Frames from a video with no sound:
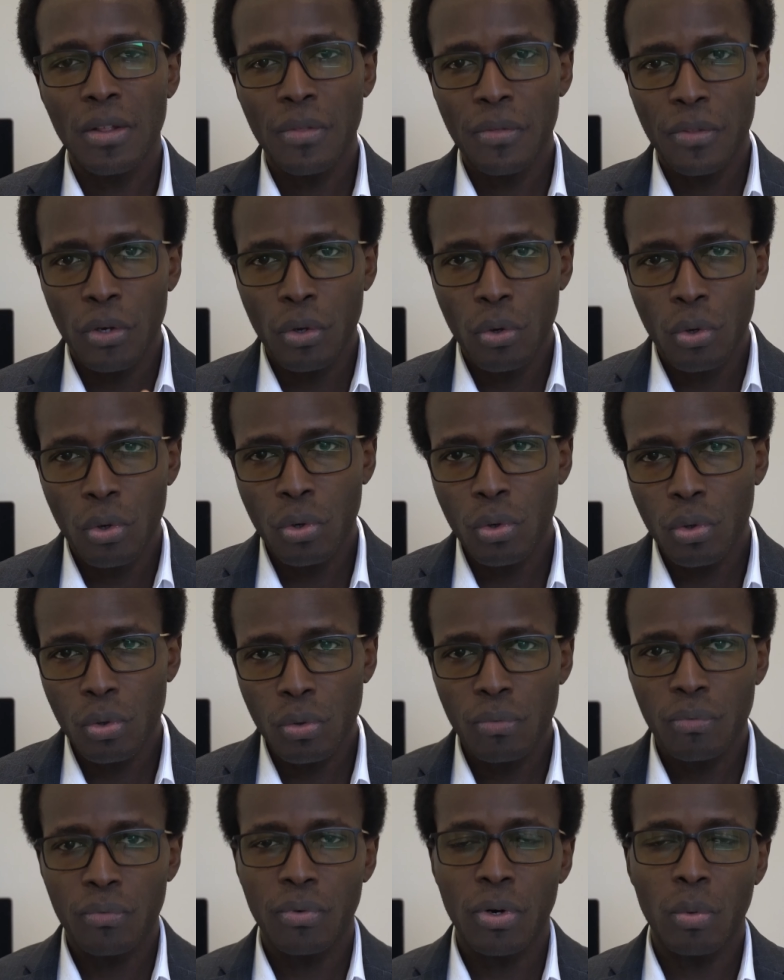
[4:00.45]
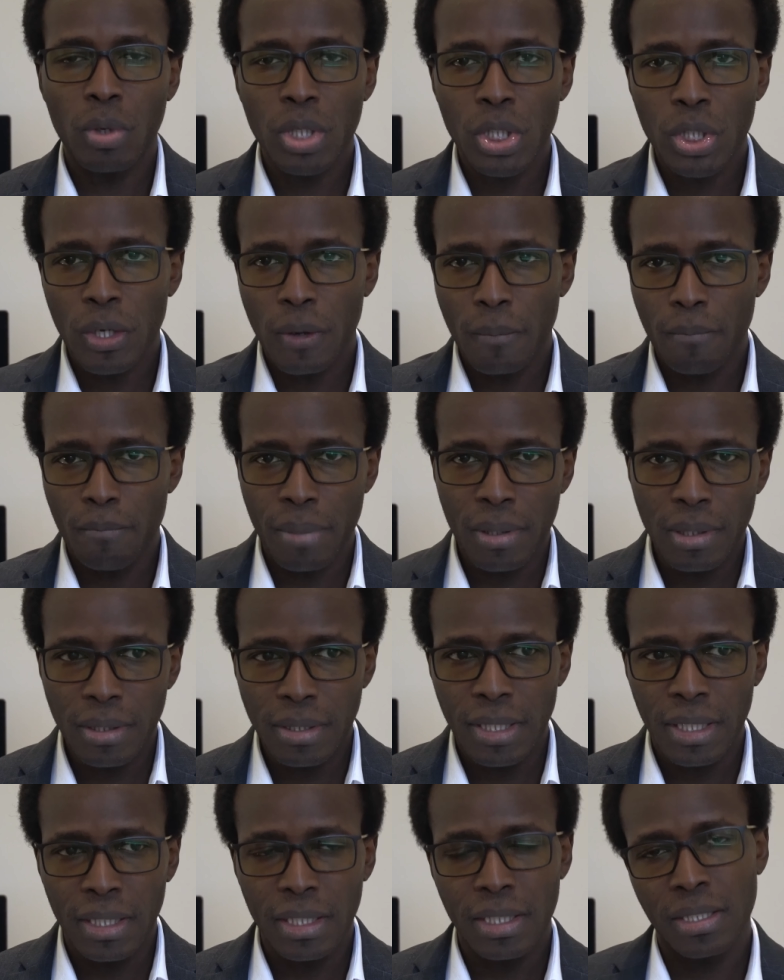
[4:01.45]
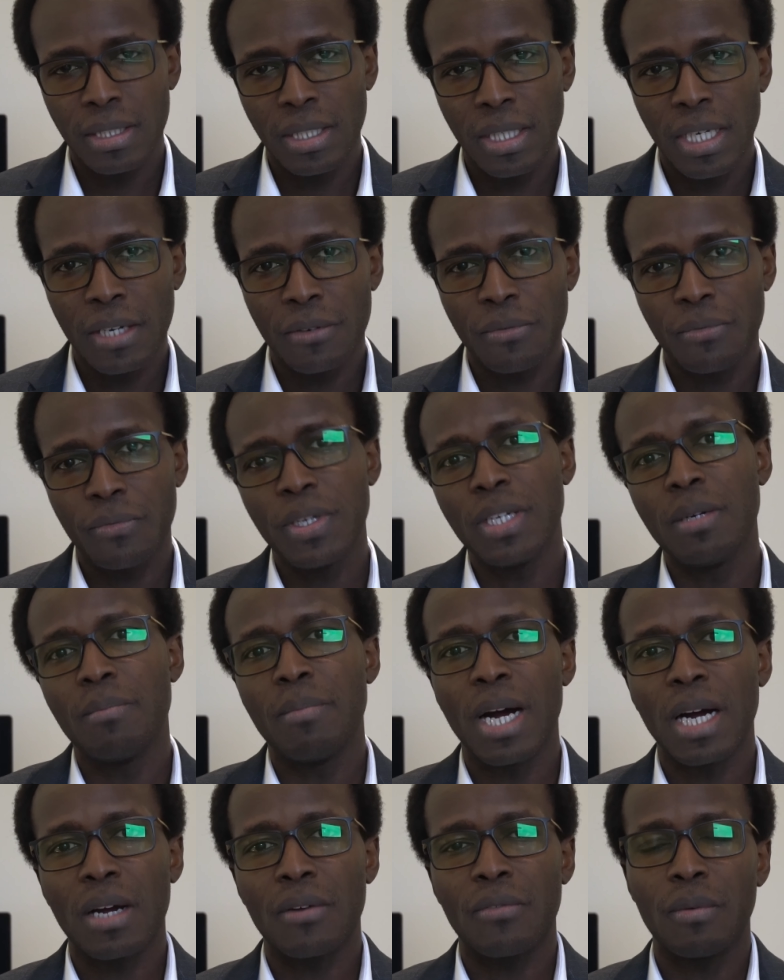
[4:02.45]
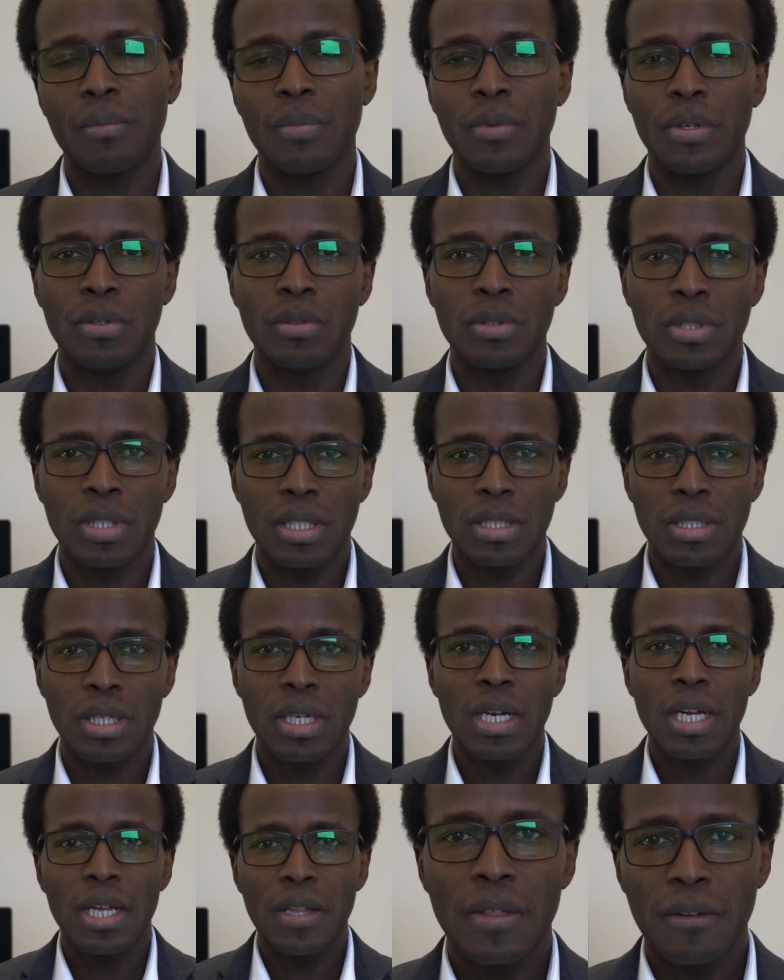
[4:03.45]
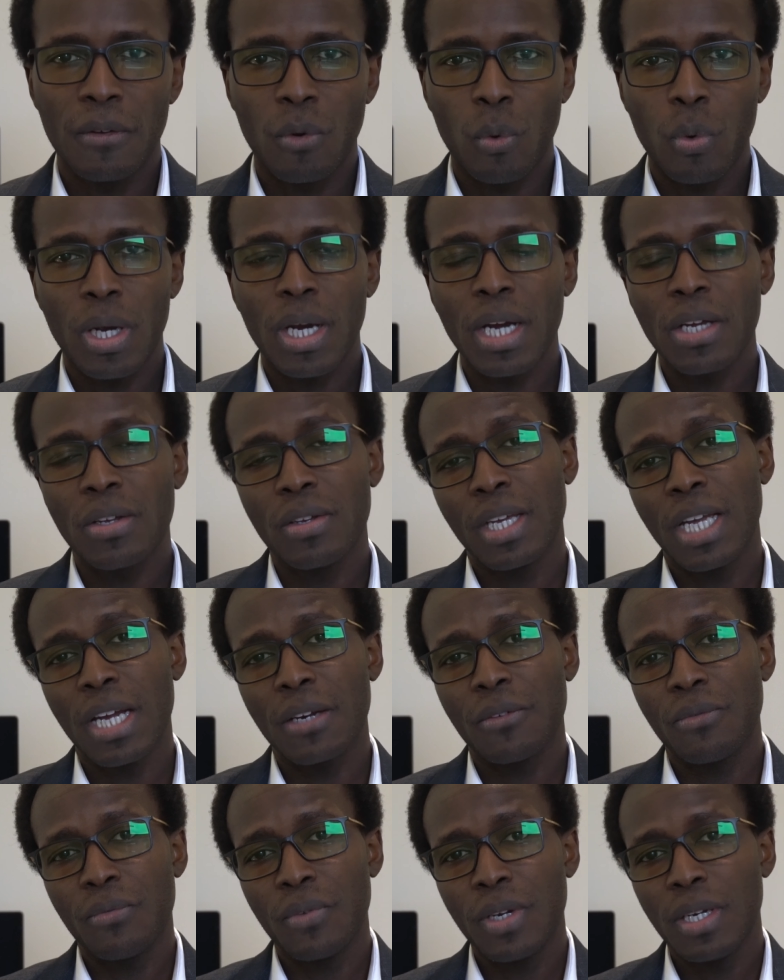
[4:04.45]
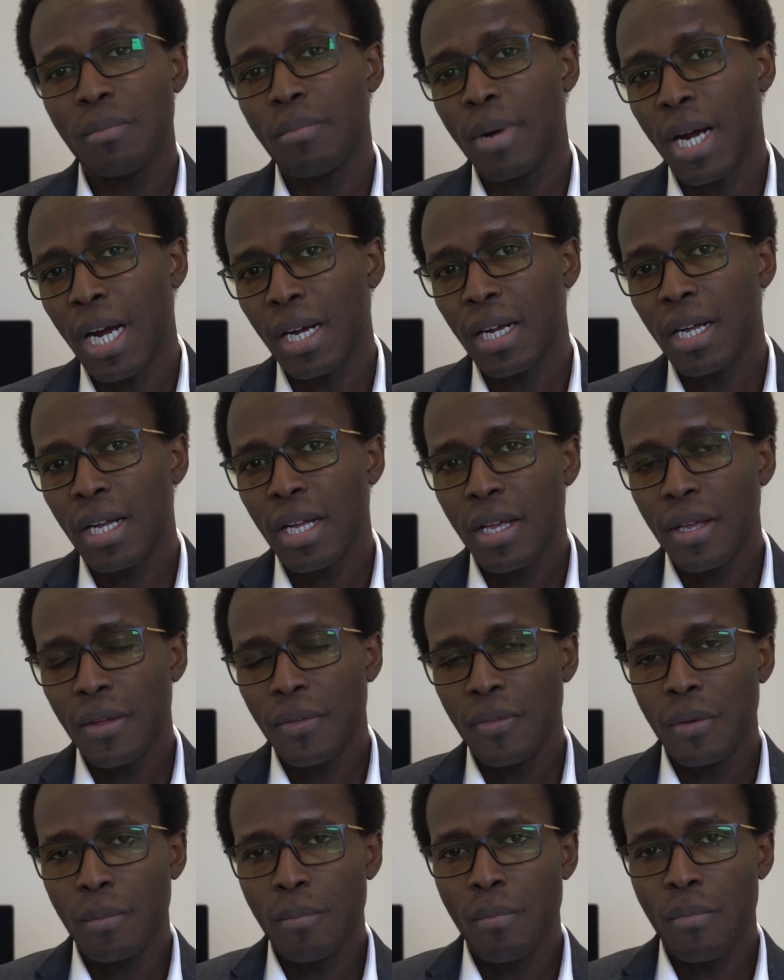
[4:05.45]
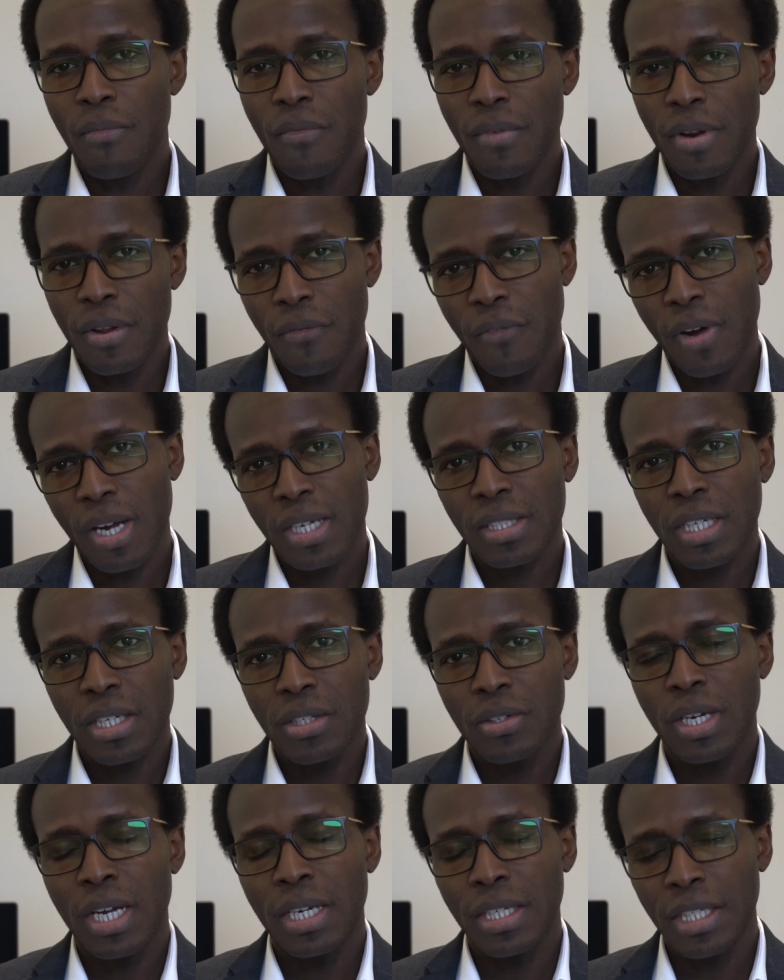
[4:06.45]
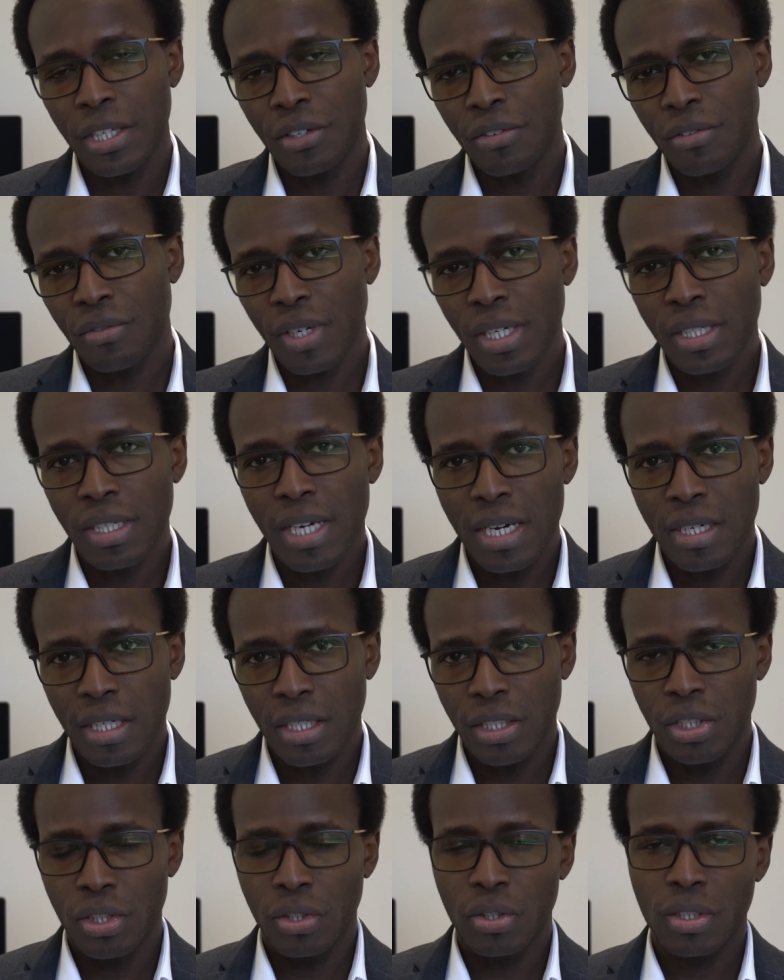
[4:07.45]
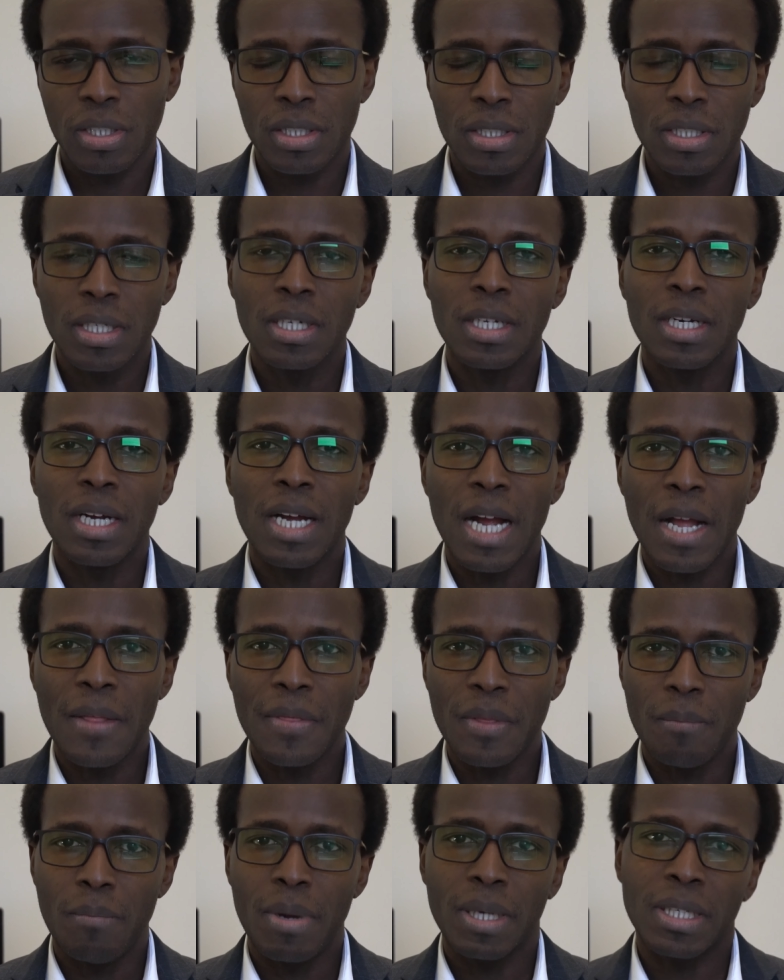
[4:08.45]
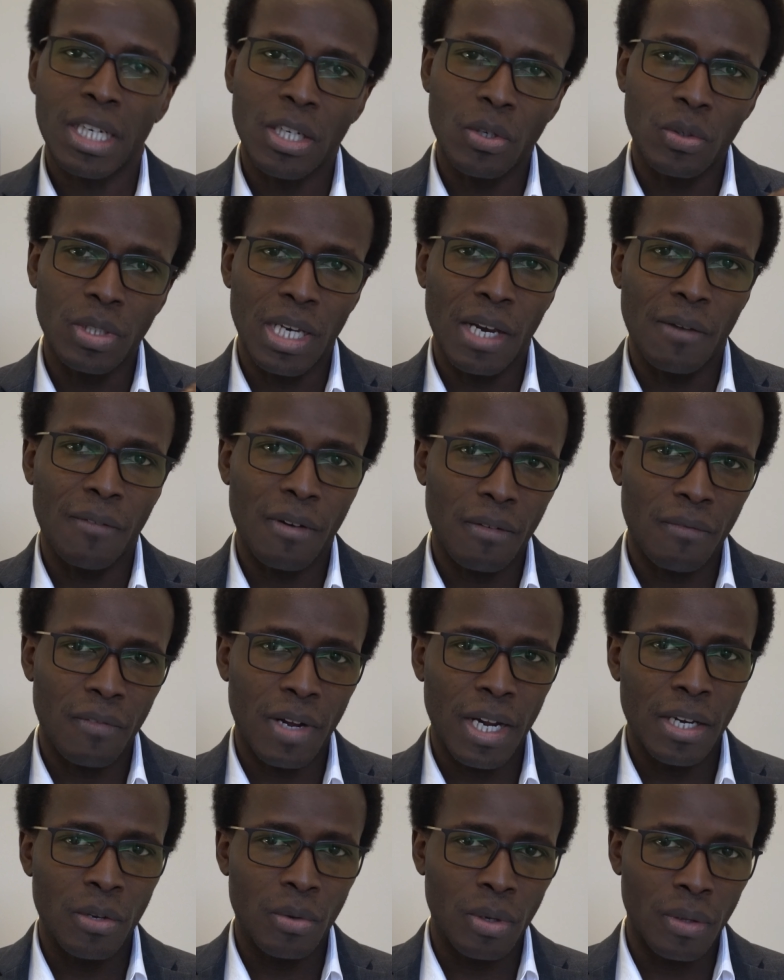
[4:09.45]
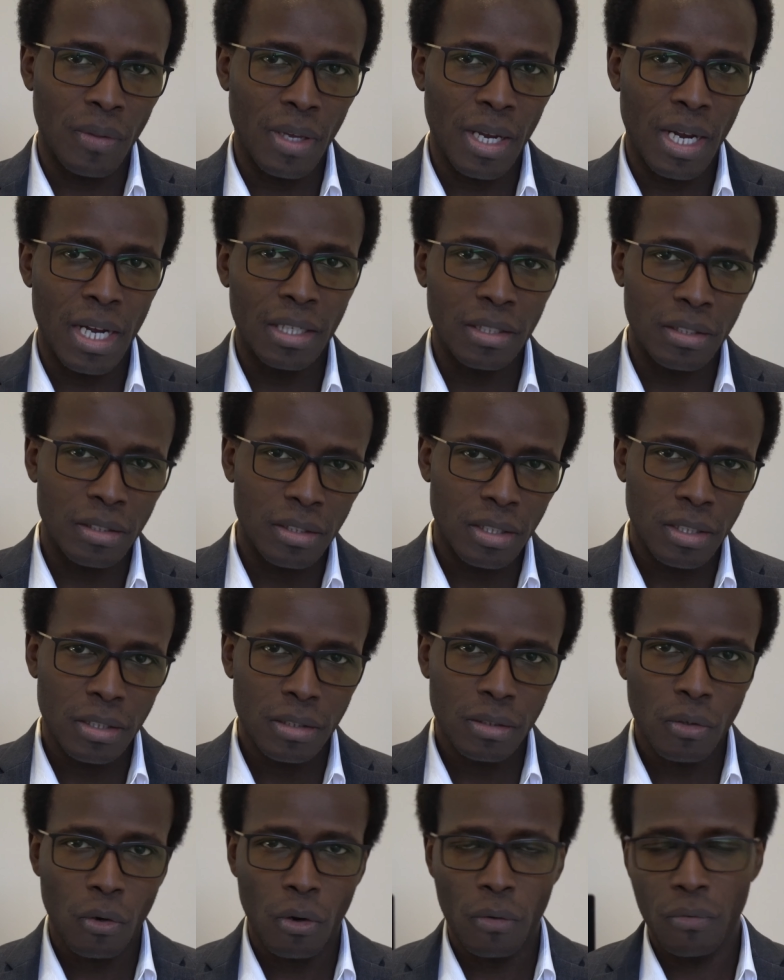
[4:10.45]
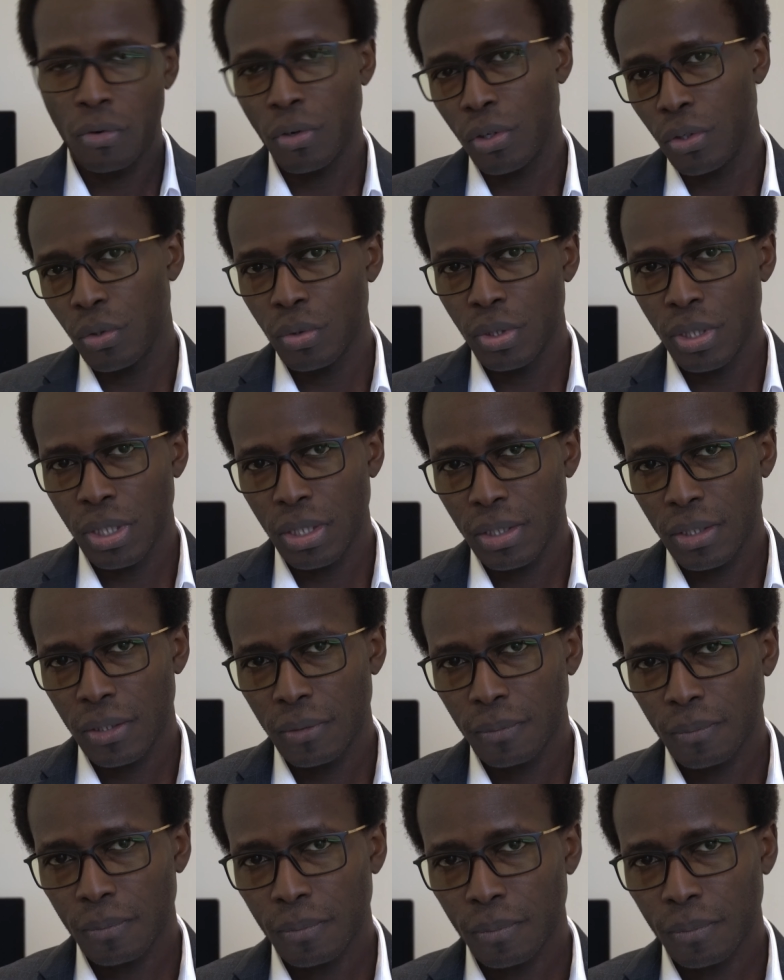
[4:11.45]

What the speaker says: the goal for what you're building is to get feedback from the users. The quicker you get feedback, the faster you can iterate and adjust, and the better you deliver value in the hands of your users.